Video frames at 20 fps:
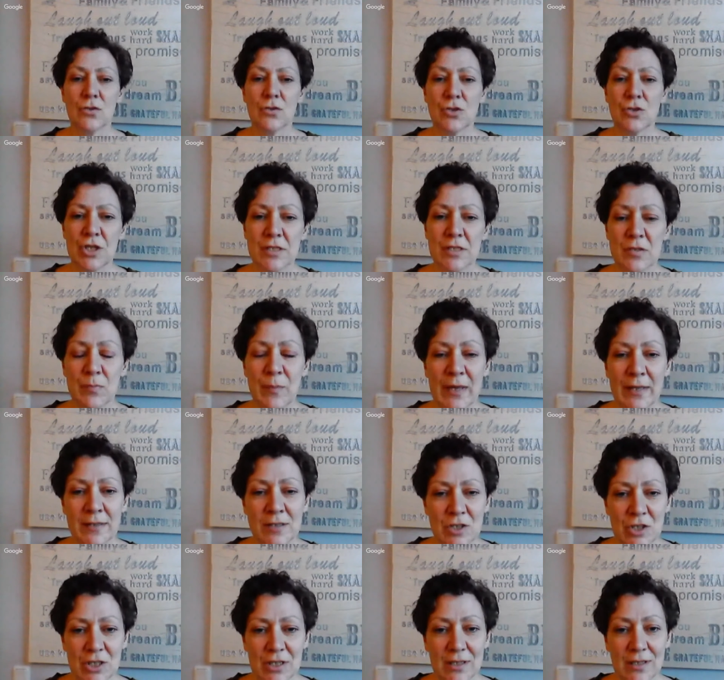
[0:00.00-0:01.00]
you just
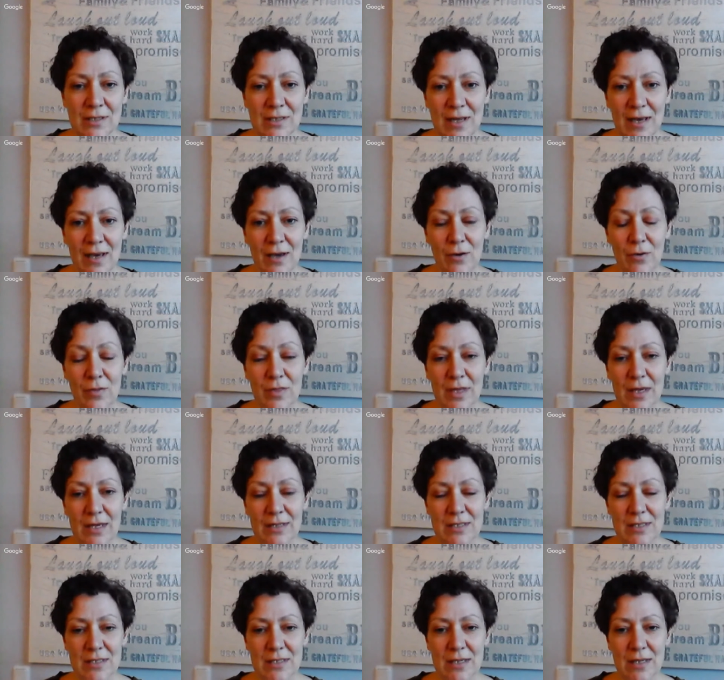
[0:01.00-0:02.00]
mentioned now
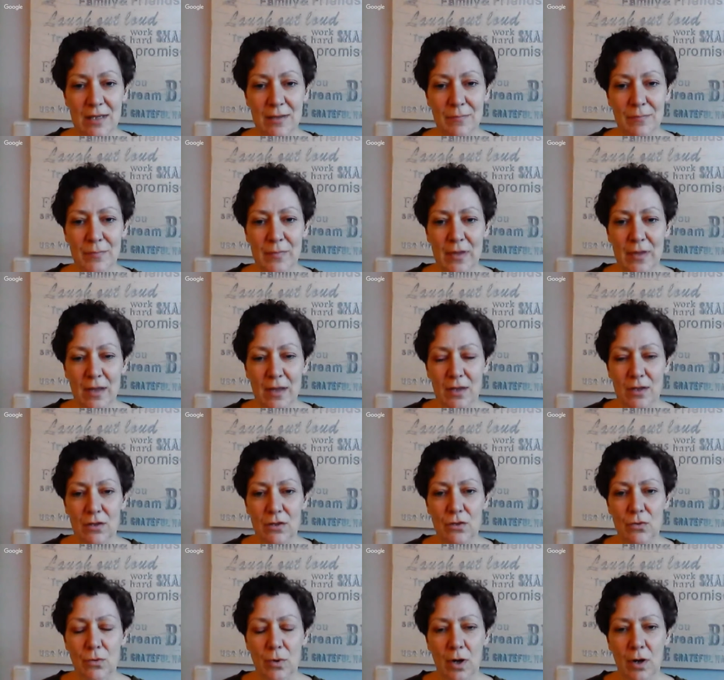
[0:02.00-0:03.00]
that um,
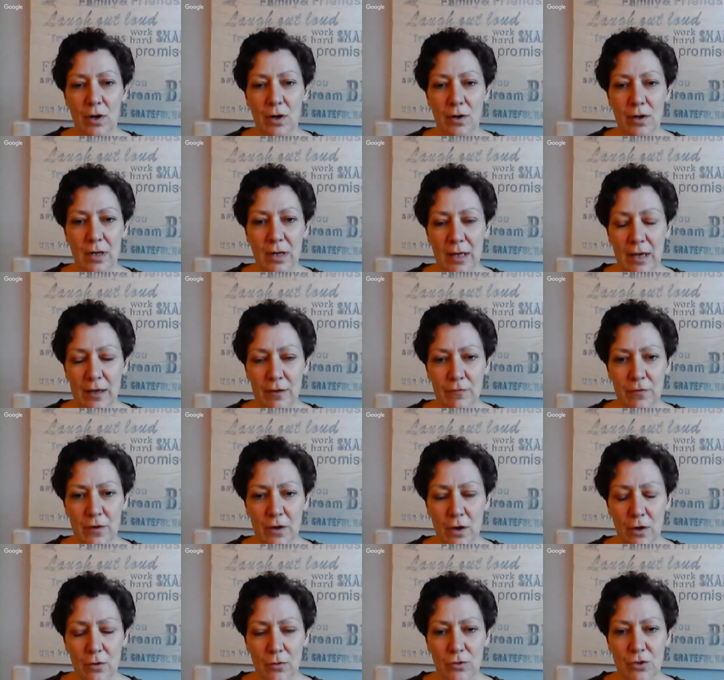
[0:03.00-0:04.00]
you are a life
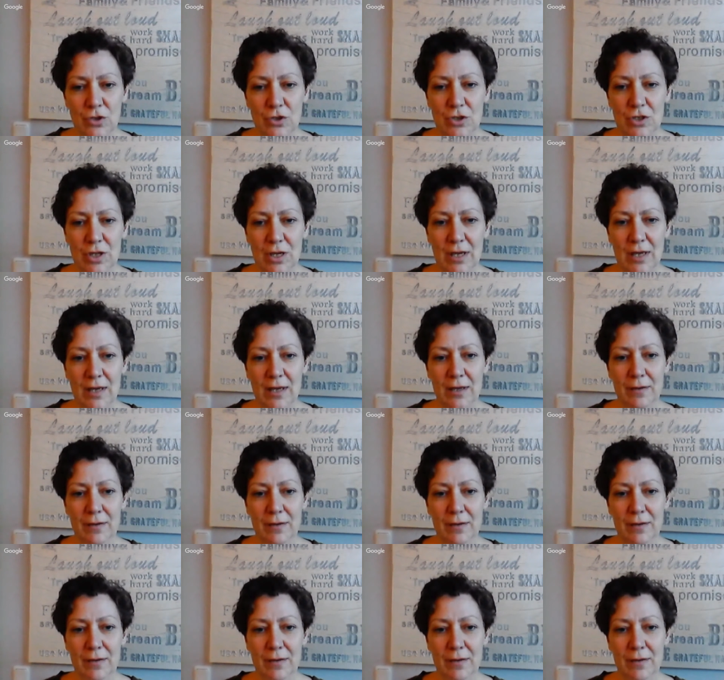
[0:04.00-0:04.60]
coach. Um, mm